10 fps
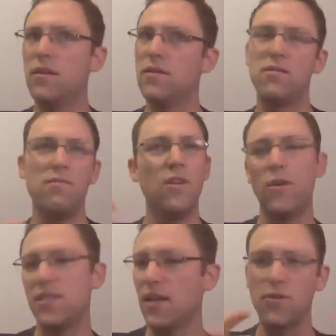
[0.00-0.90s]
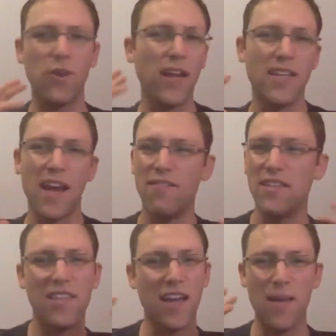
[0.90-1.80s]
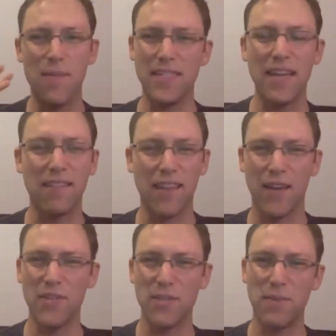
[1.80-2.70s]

it's, it sounds great to have this dynamic data language,